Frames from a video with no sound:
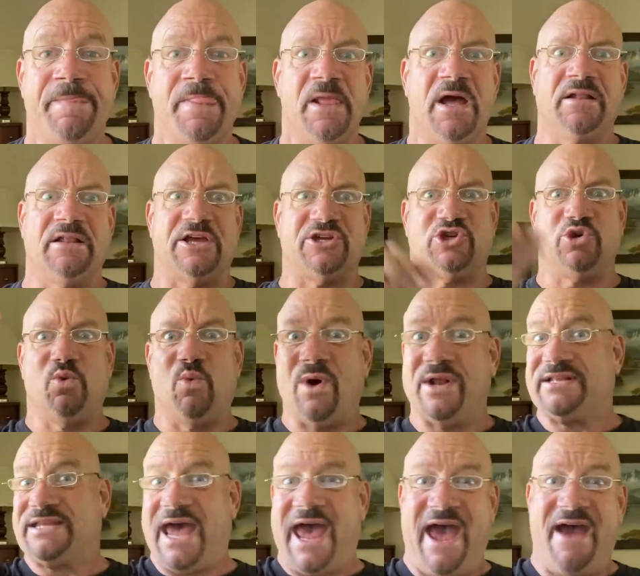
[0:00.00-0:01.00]
Unless you
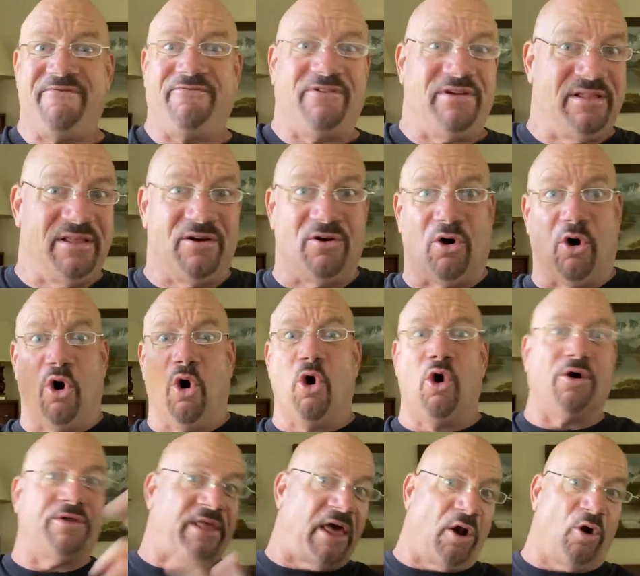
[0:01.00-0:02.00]
went to every little
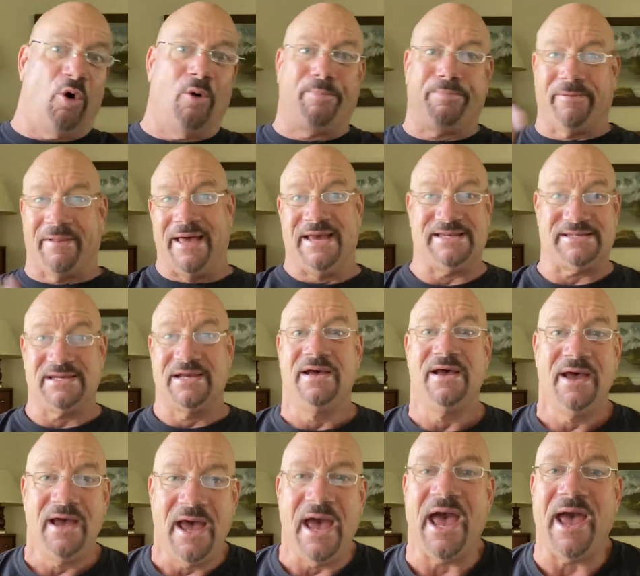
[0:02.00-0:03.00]
hole in that whole place
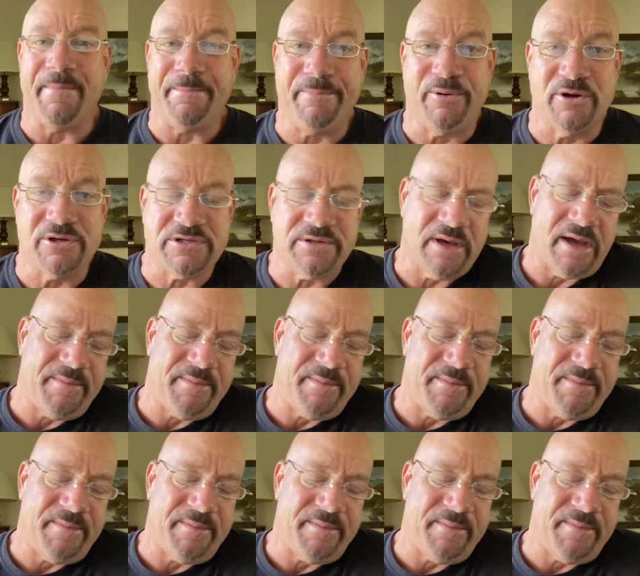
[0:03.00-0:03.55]
and pushed it.